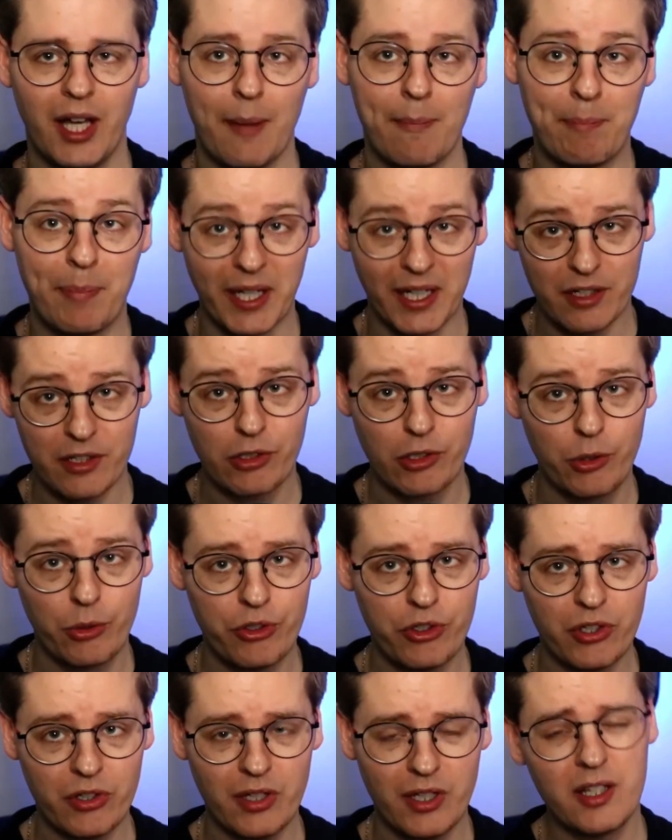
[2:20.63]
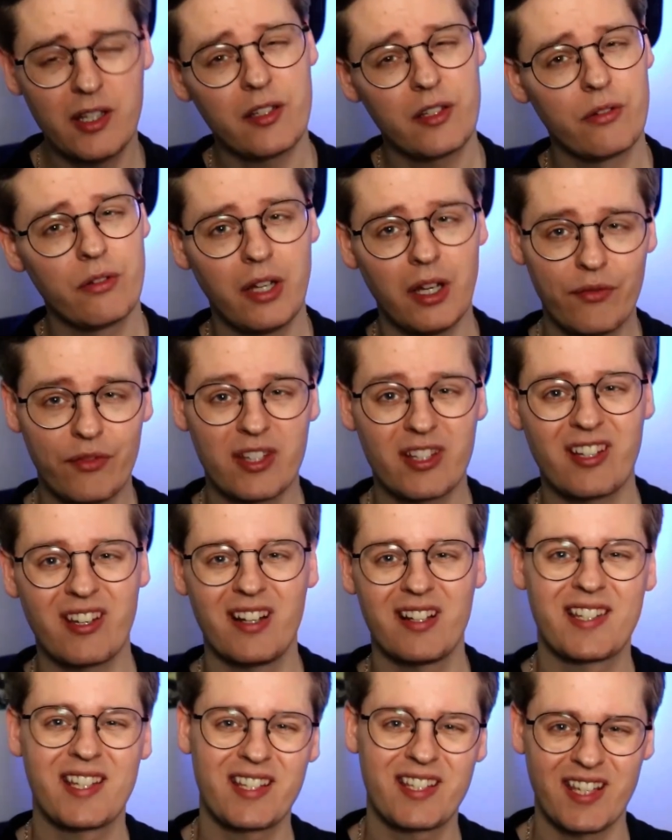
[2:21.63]
A better solution is to give the
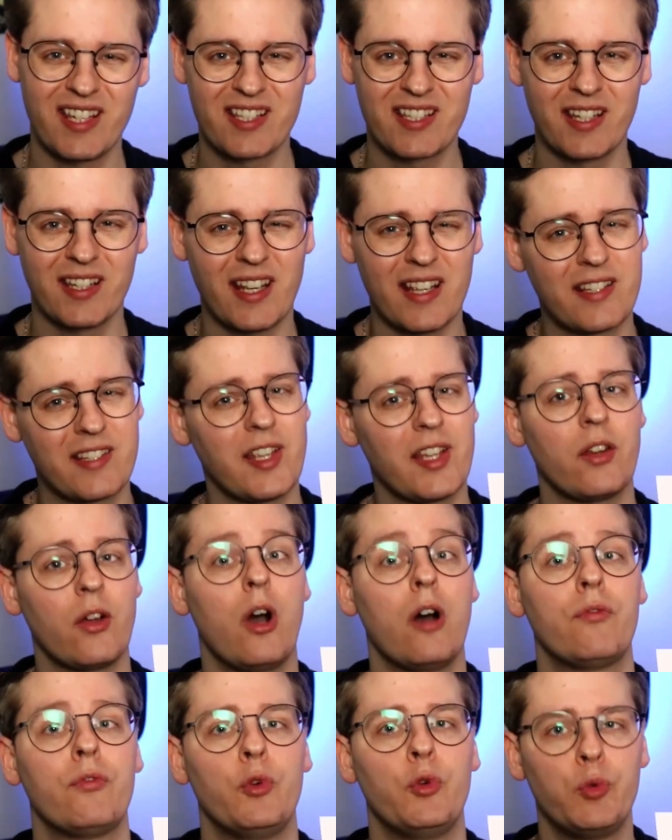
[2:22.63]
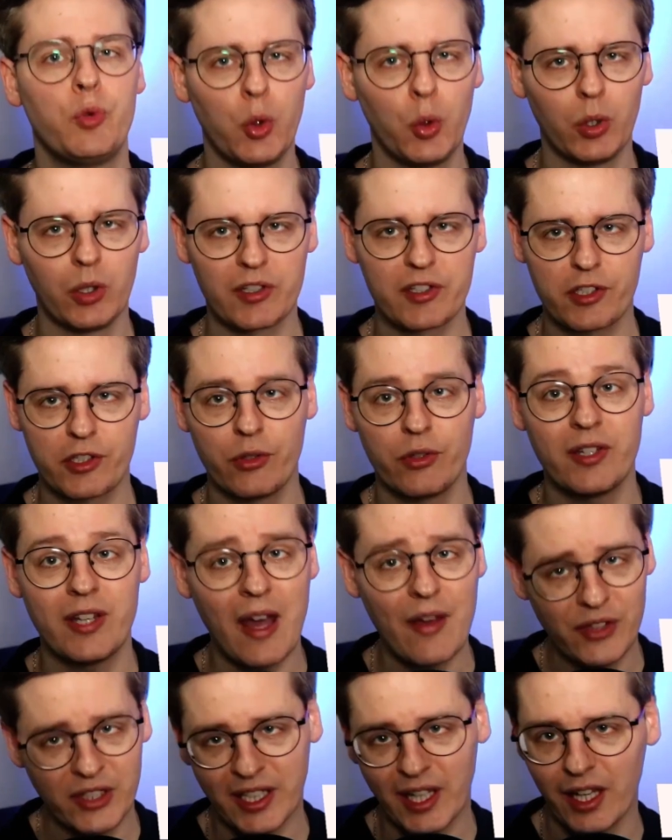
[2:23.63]
sales assistant a set of rules to
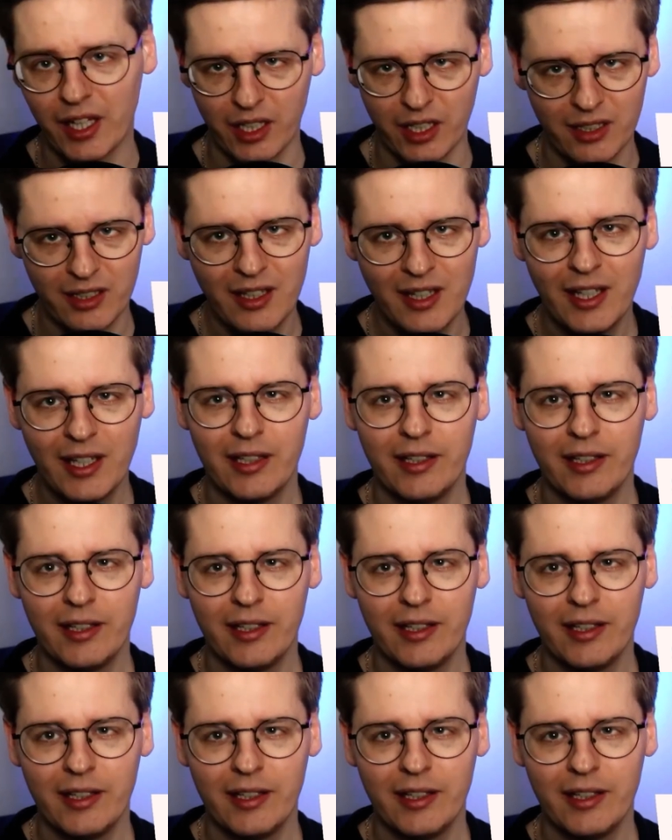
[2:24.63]
navigate in,